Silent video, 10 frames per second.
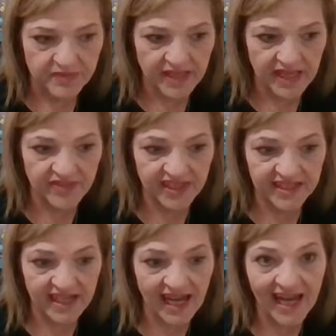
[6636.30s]
And
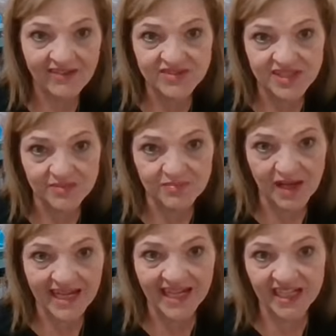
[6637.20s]
then I
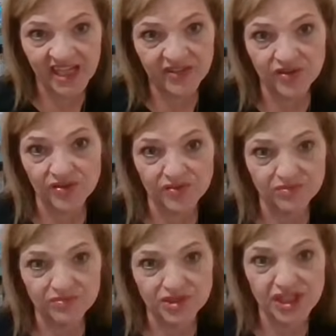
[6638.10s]
got another
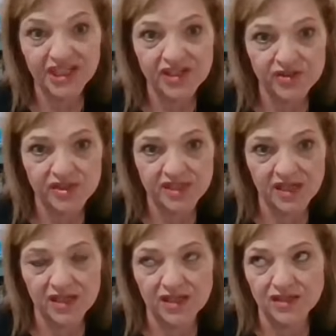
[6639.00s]
chicken
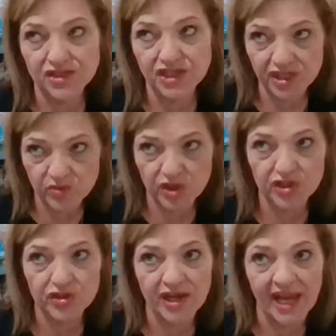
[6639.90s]

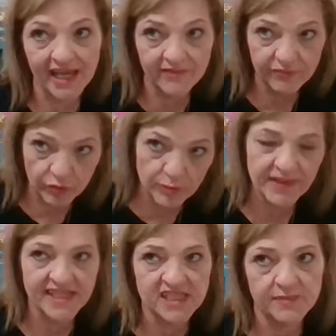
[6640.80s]
runner and 4
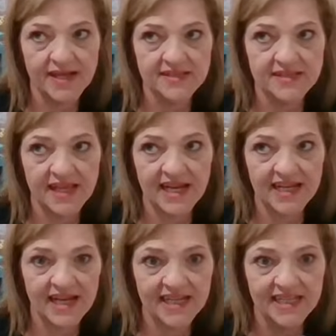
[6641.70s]
placemats that I
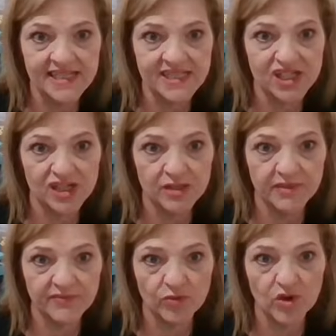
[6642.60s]
got to get done
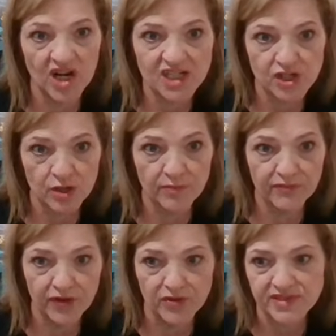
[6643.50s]
before October
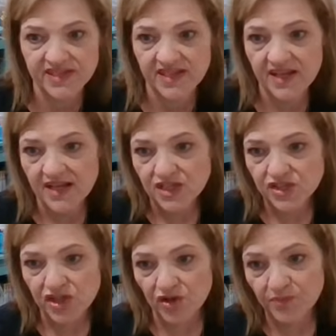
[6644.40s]
1st.
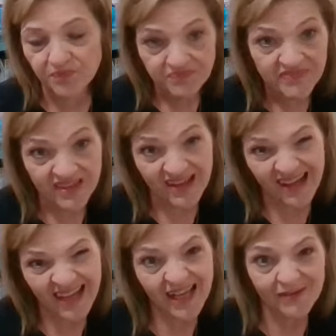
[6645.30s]
So
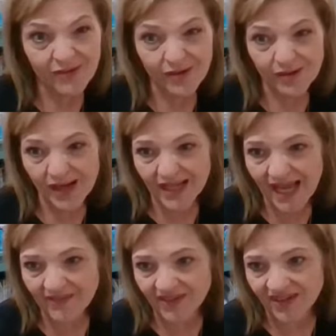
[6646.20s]
I have
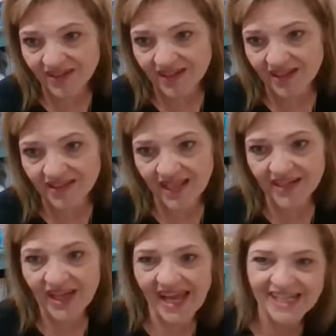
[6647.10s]
a lot
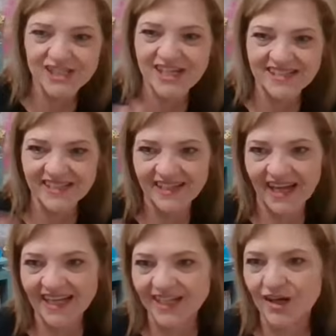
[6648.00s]
of, hey Jesse,
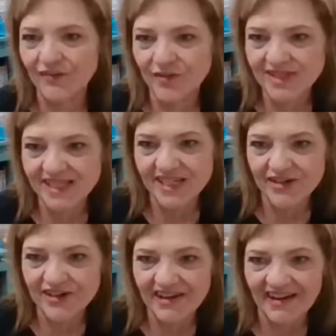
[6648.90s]
I didn't know if you was in here
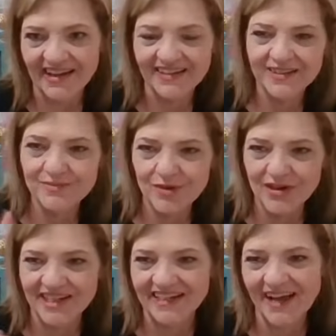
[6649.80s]
or not. Good
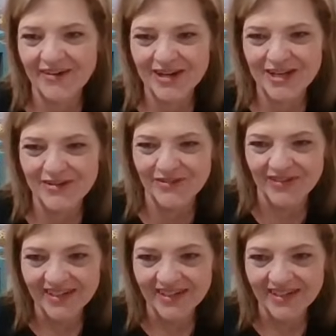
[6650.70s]
morning. How are you?